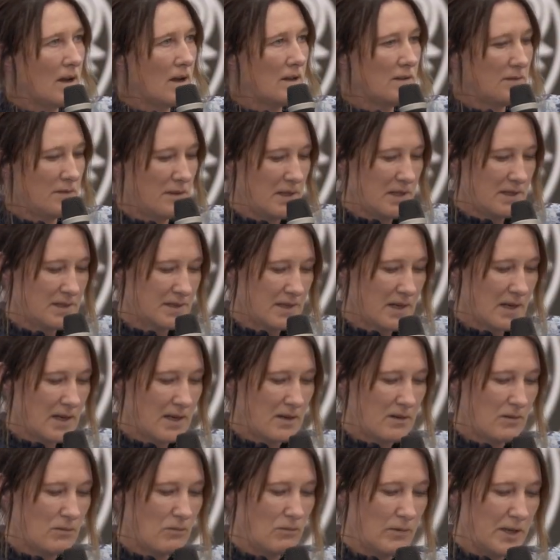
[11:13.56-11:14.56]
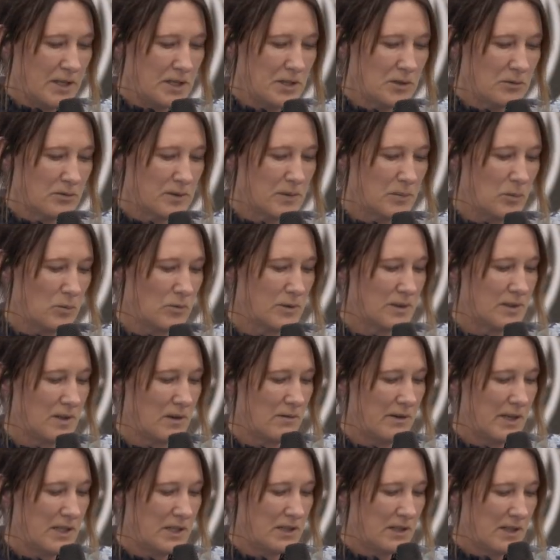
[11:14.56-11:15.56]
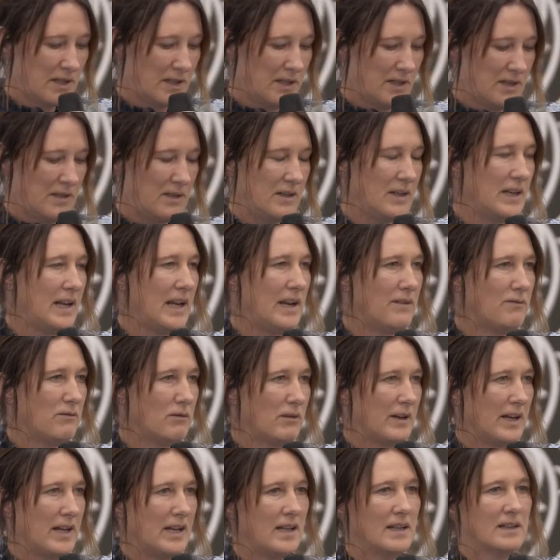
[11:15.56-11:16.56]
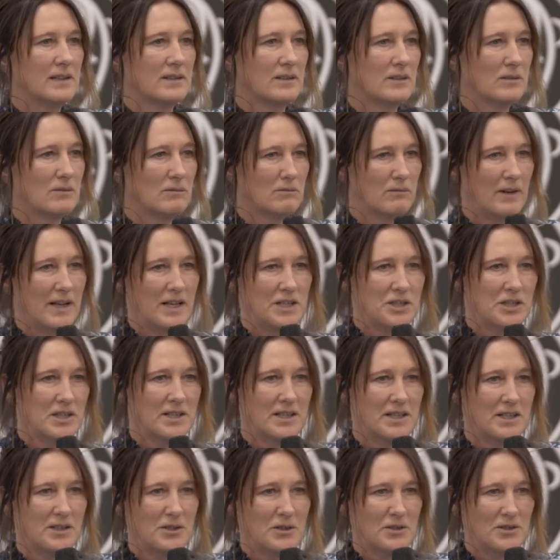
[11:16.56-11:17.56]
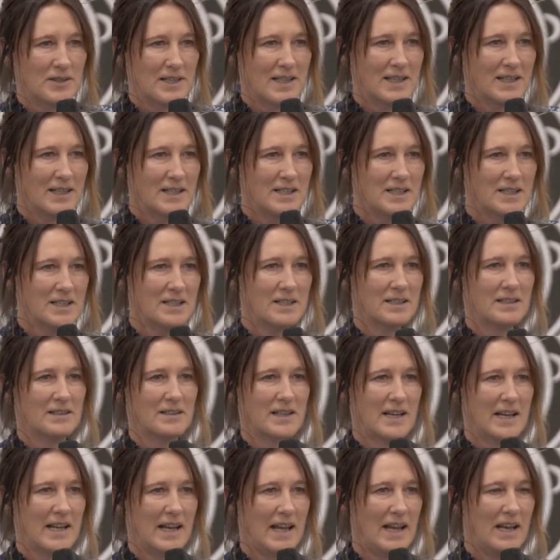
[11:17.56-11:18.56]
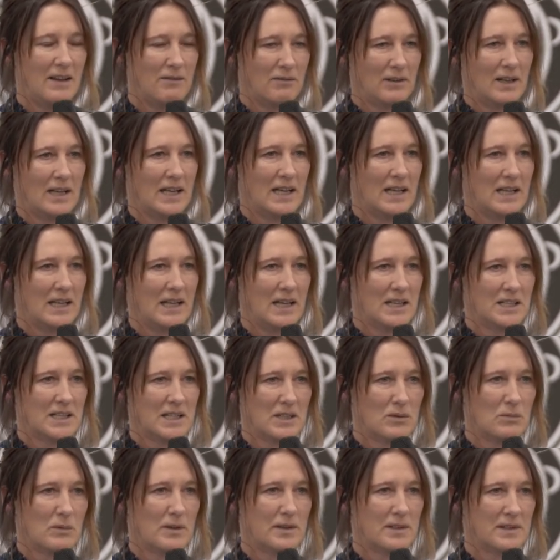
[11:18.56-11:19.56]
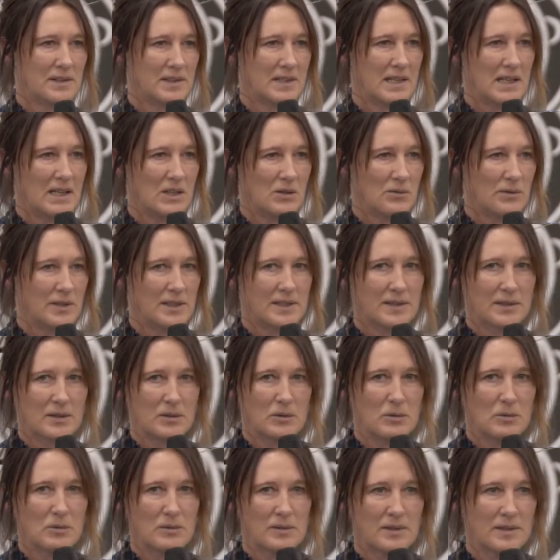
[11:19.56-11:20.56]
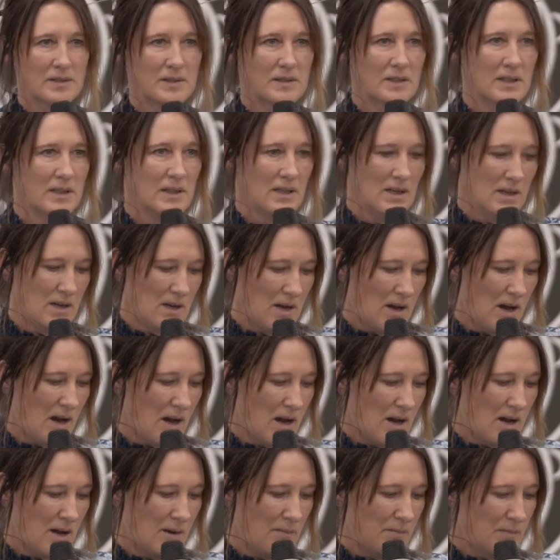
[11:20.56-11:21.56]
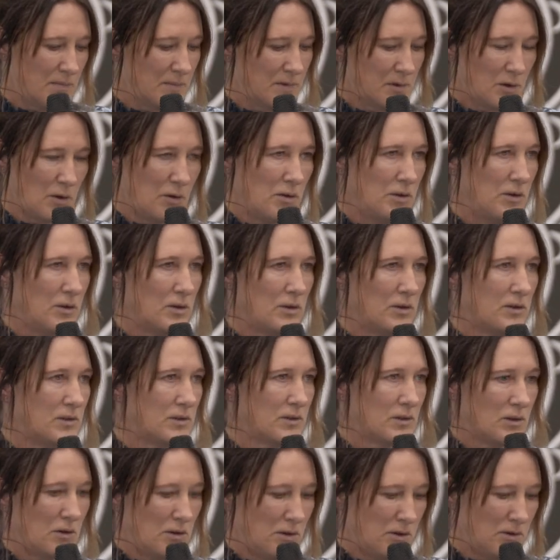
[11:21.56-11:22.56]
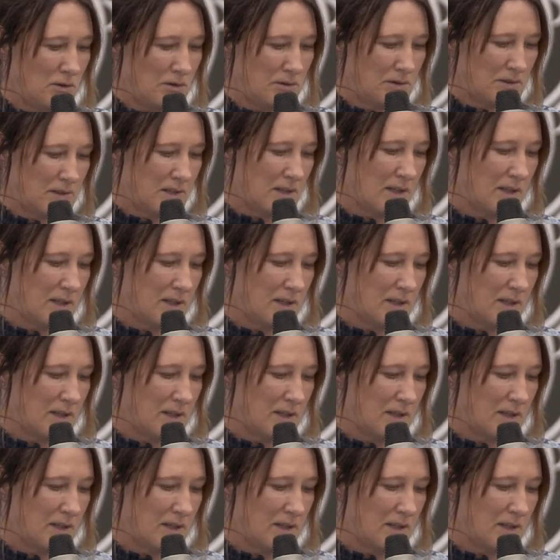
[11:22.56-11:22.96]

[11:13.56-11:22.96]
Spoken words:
There's a regional sports director in every region in New Zealand. They're heavily connected with secondary schools, so use